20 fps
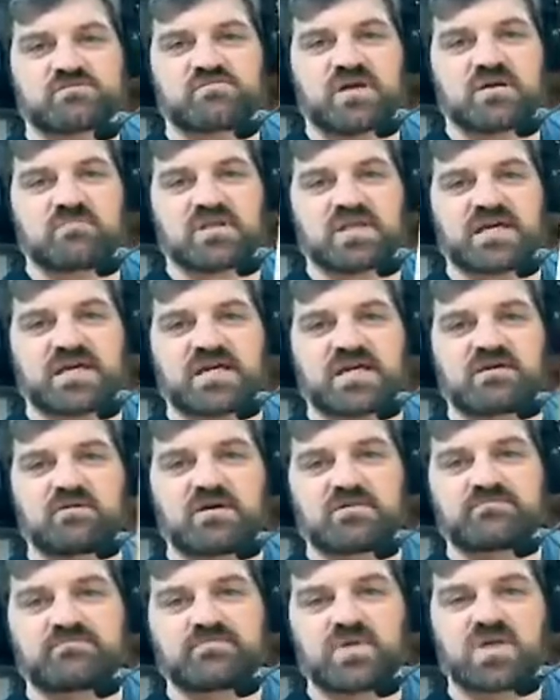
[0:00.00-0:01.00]
my blade,
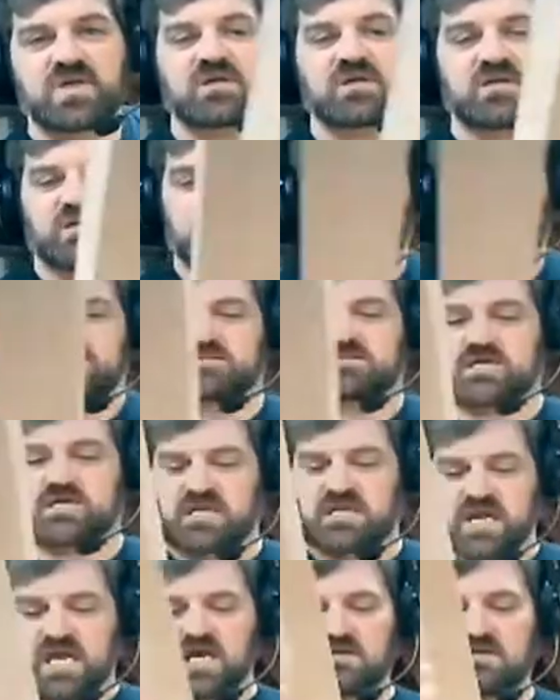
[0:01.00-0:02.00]
things like
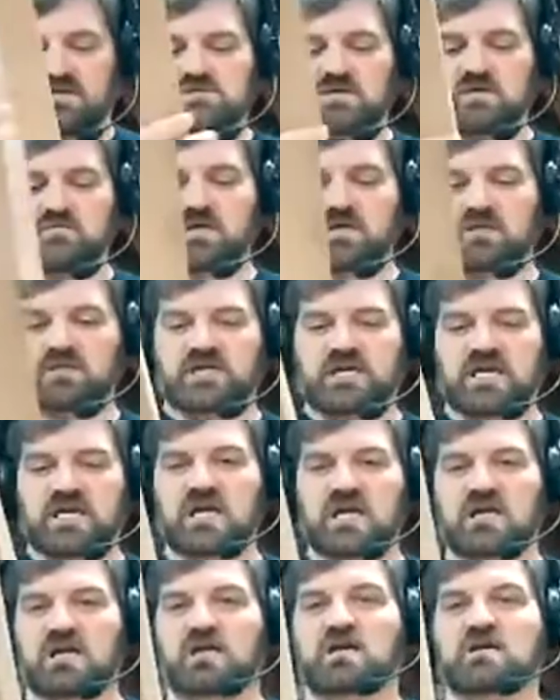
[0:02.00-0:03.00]
that. So I'm going to look at
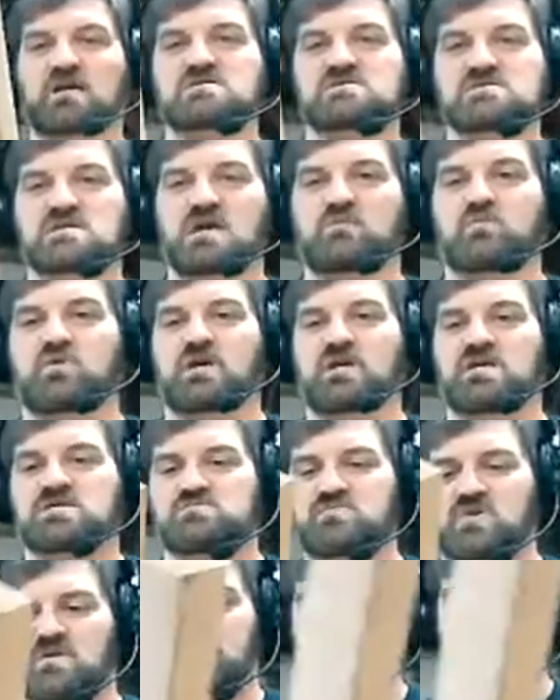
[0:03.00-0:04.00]
it. I'm going to decide what is
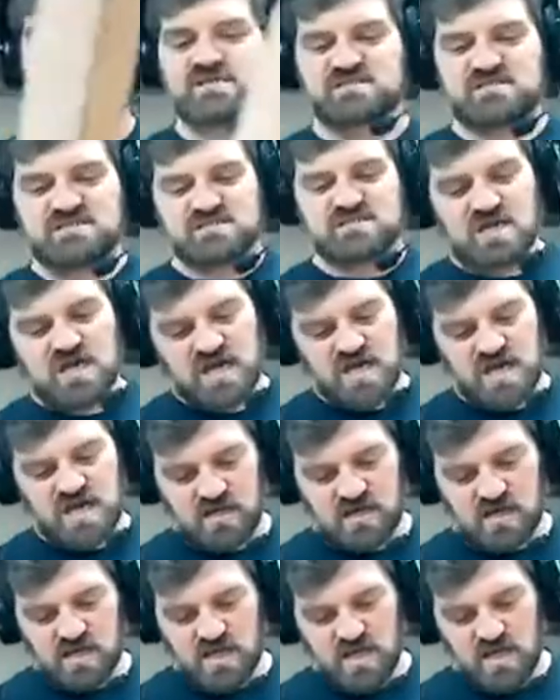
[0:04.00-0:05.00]
my best side.
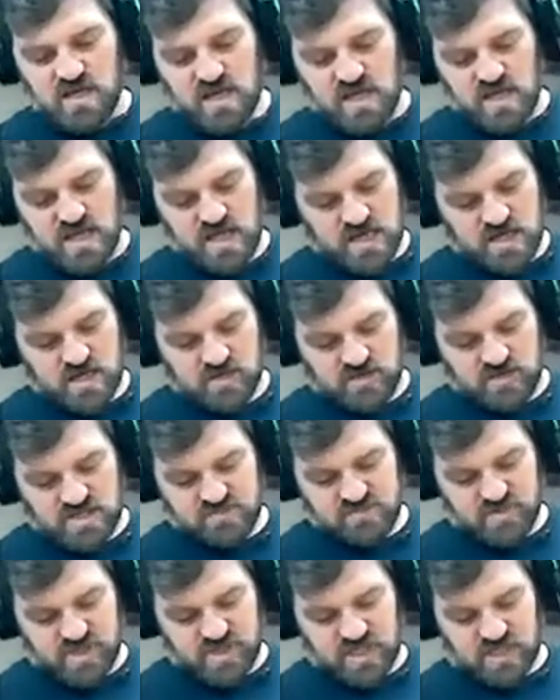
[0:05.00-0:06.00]
And on this
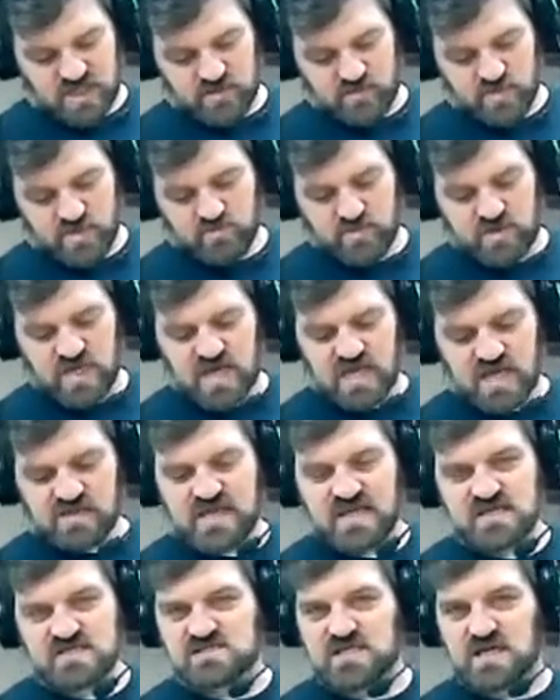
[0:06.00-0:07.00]
particular one, we had
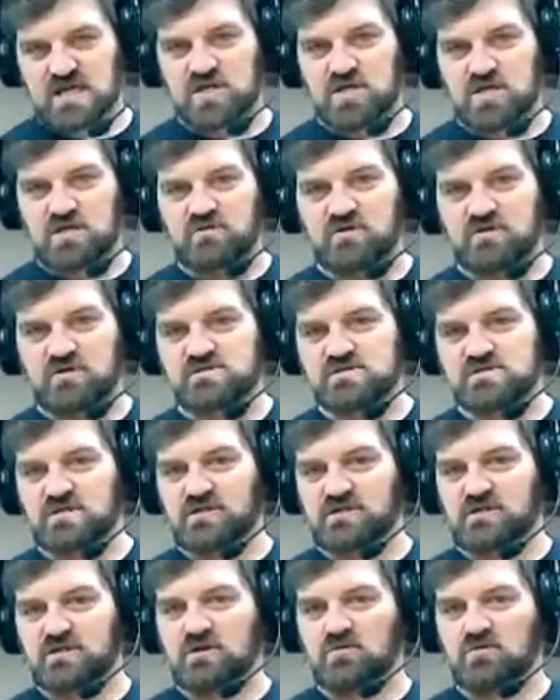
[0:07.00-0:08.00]
that section where it was a
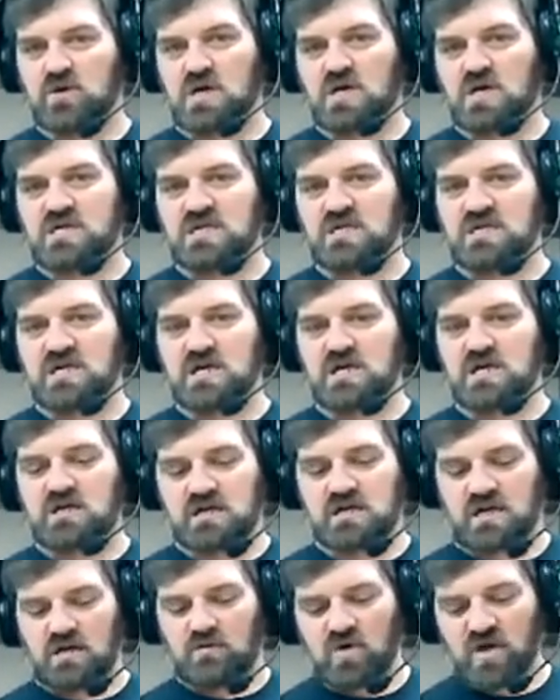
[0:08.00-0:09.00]
little wonky there.
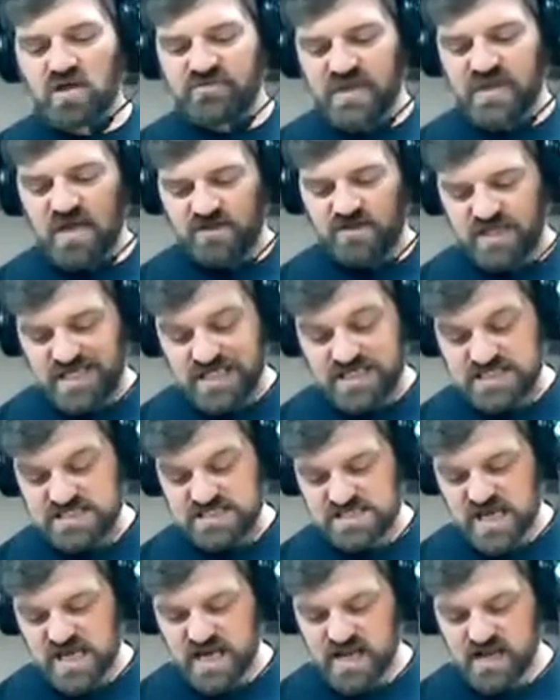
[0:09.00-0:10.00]
And I want that on the
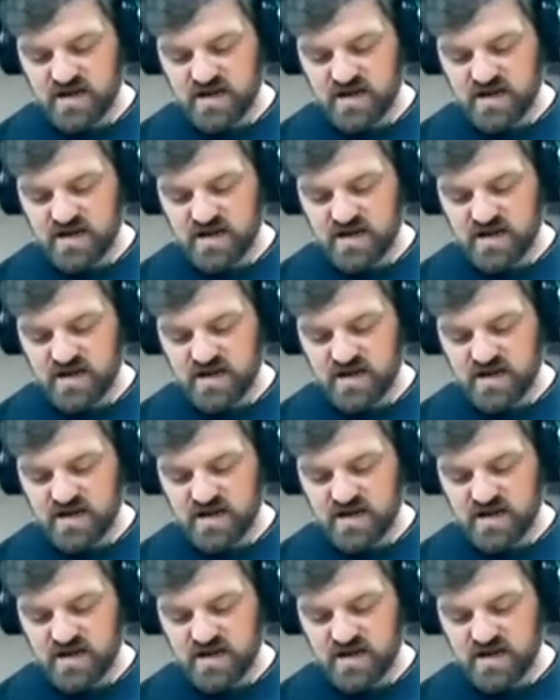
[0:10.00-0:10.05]
inside. I